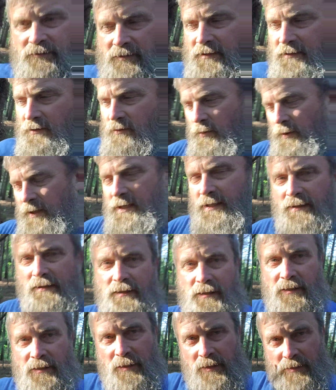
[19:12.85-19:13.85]
and your width,
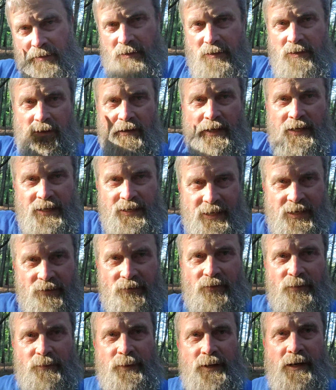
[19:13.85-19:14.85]
and then you lay it out
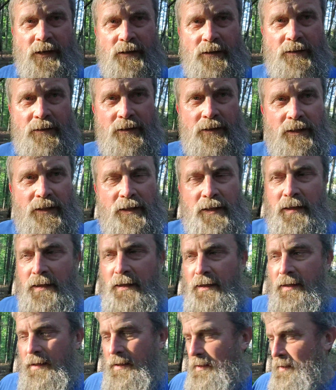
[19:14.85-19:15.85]
from there.
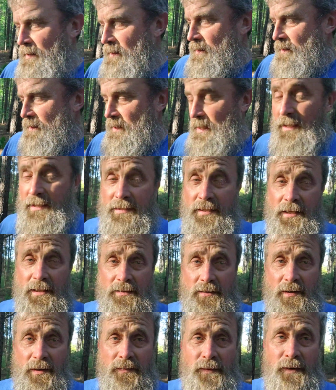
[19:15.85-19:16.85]
And it's
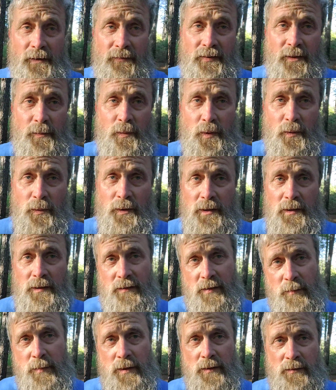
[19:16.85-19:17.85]
easier if you have someone with you to
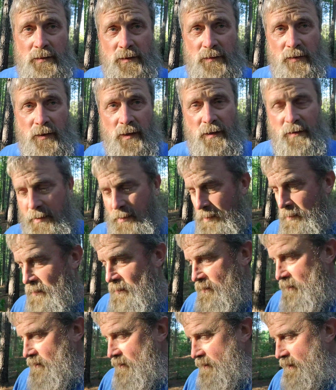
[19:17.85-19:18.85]
build this hut.
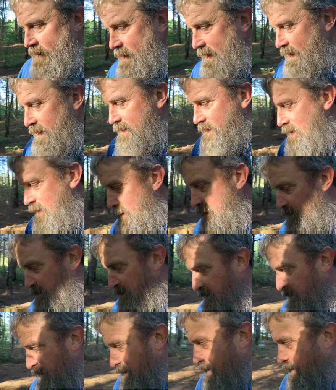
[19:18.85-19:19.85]
Alright guys,
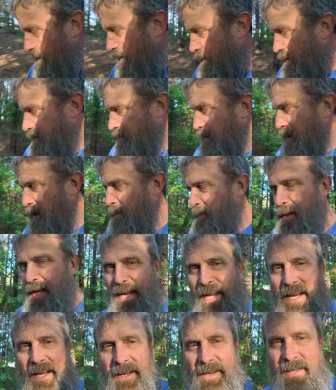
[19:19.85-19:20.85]
it is hump
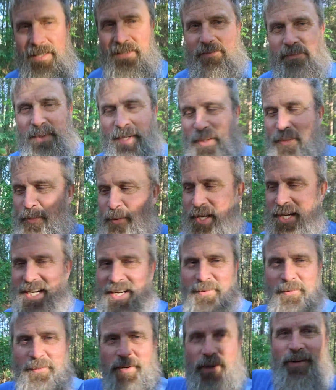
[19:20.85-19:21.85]
day. It's midweek.
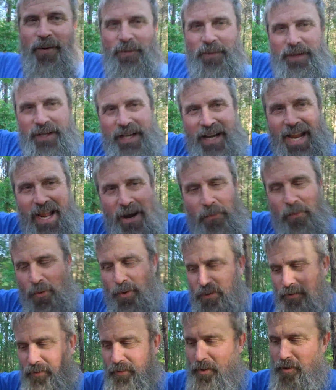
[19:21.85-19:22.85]
We're on the downward
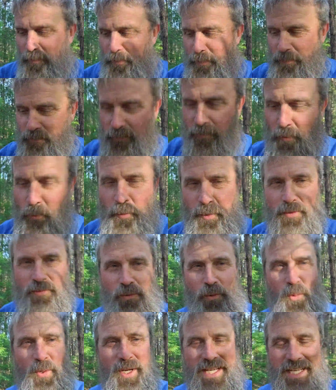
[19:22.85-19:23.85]
slope towards the
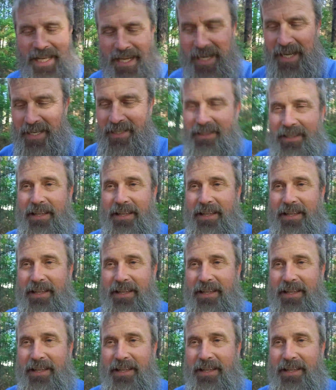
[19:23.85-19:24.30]
weekend.